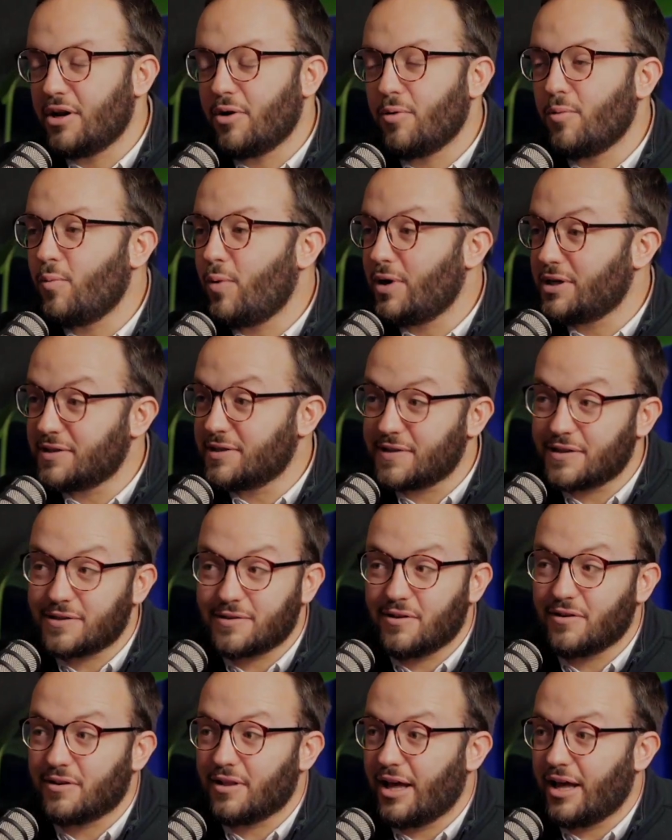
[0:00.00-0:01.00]
what does this
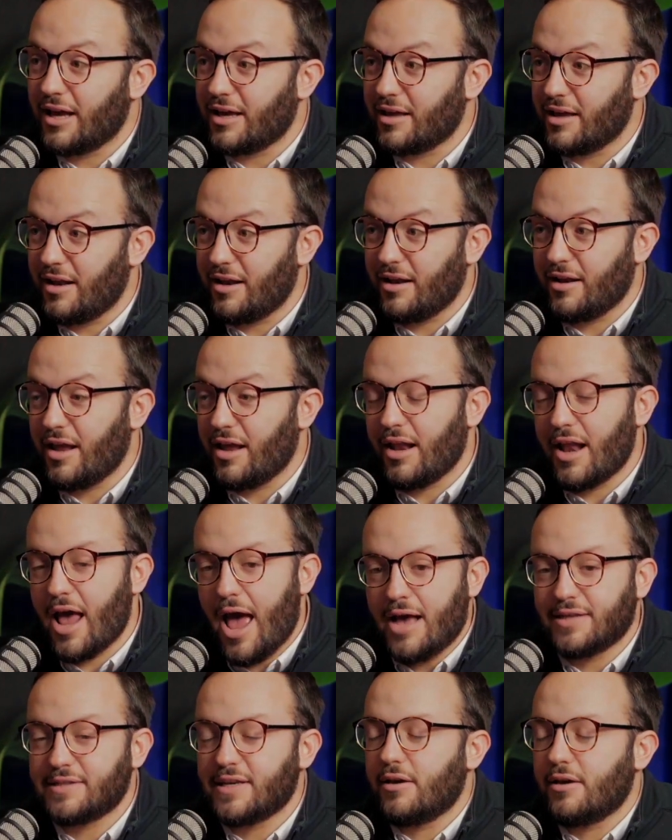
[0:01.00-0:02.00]
look like? And sure.
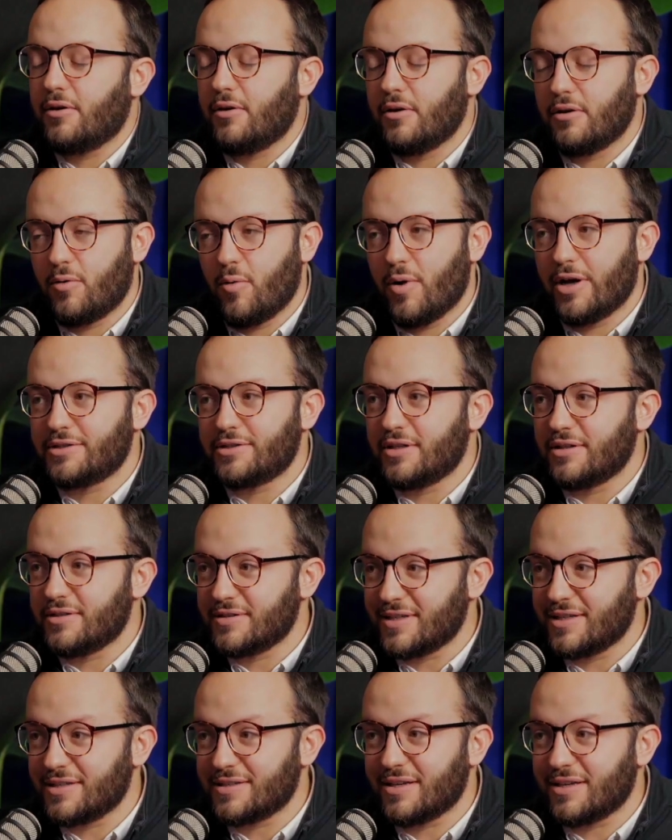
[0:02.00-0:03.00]
Asking good questions
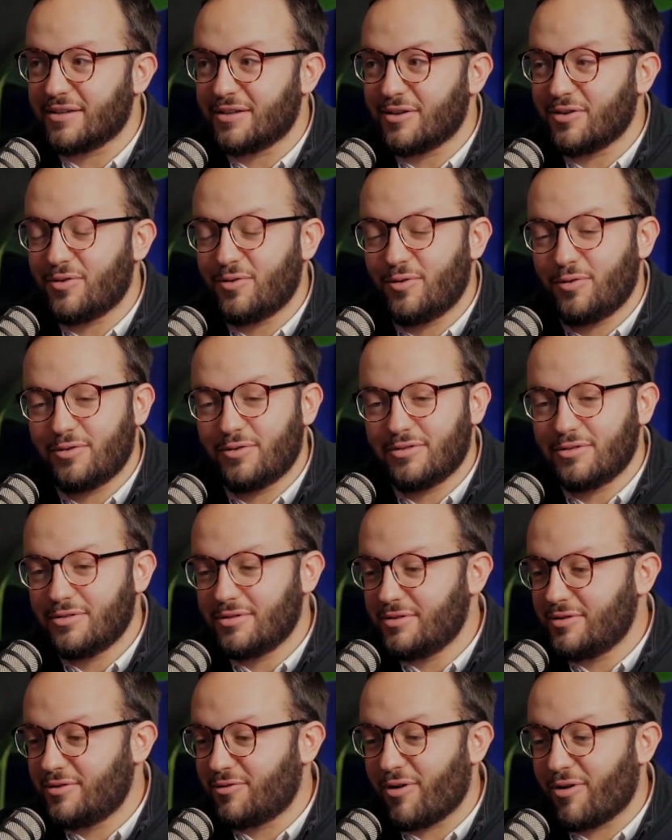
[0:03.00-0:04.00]
is a
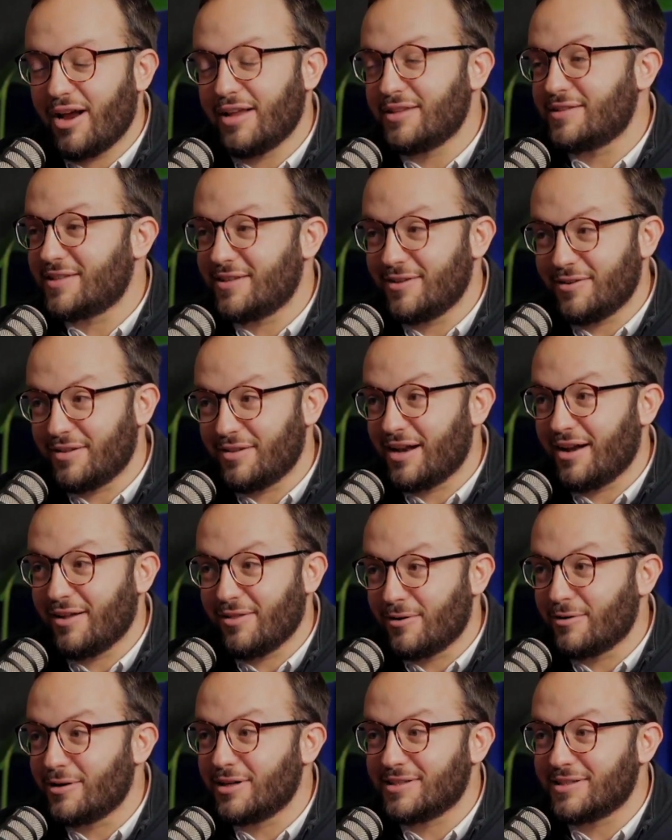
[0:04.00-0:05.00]
great skill that I
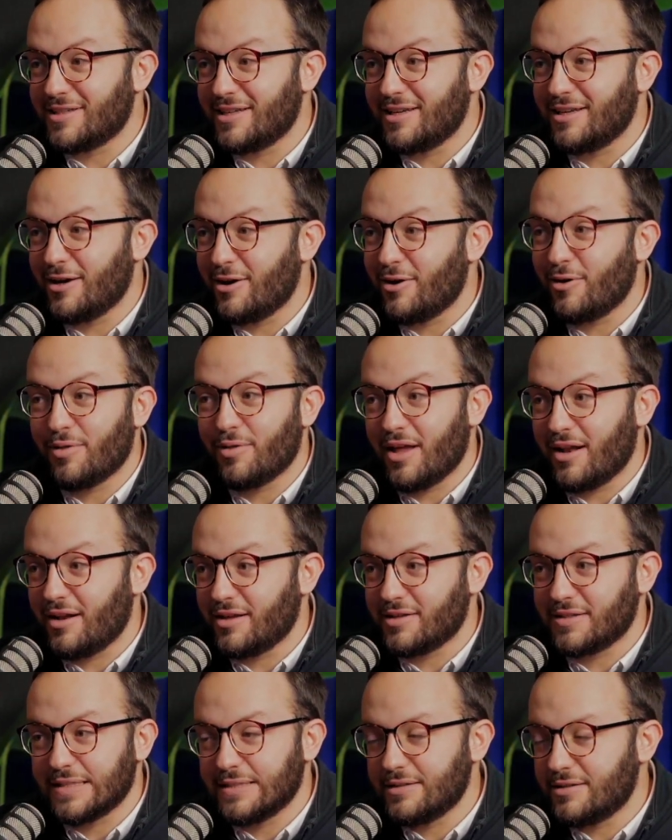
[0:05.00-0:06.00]
learned in CEO that
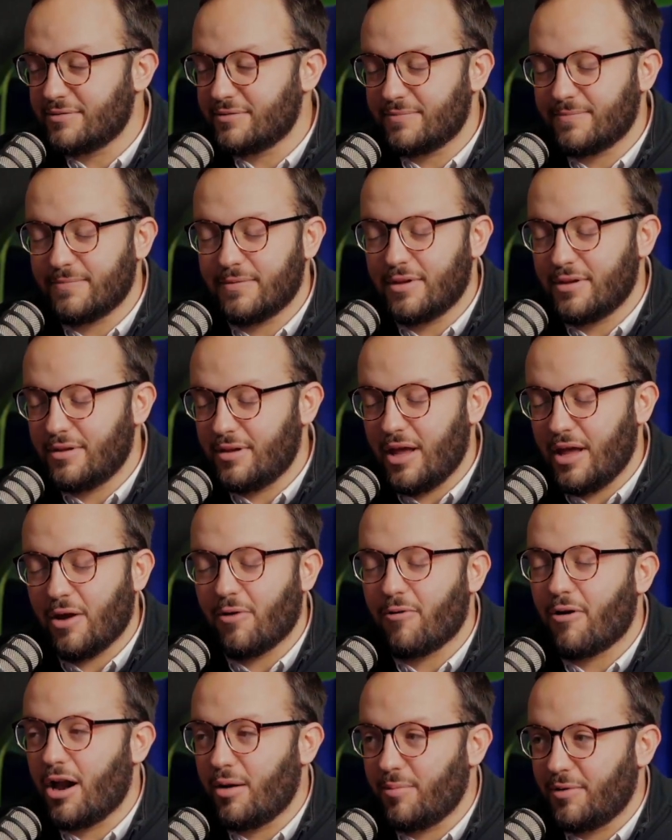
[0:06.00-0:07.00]
is
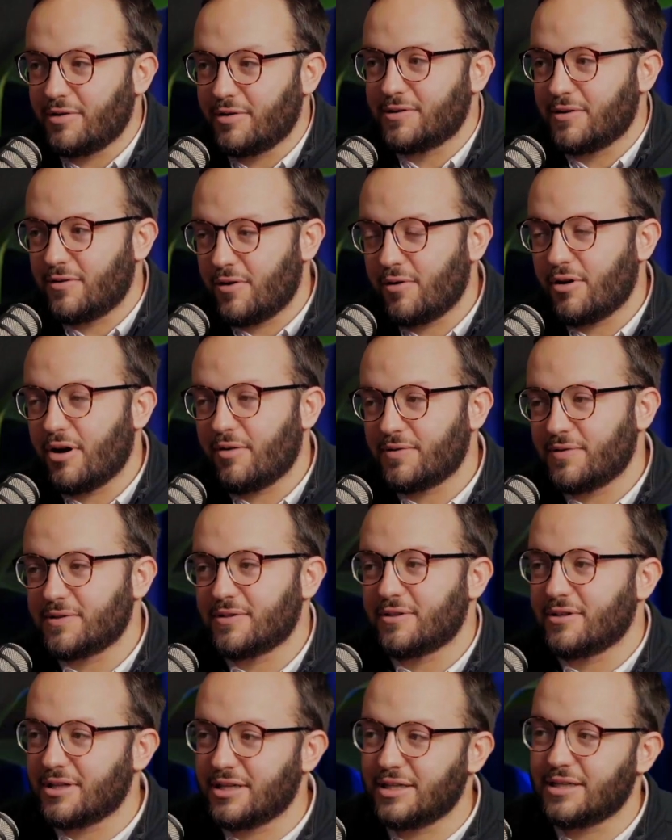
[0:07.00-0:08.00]
incredible as a loan
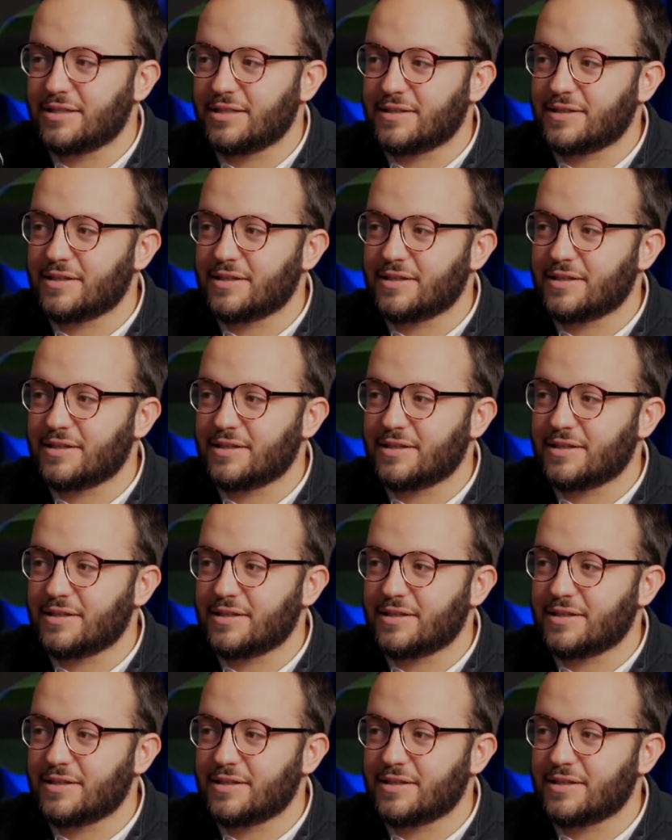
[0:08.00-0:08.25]
officer is,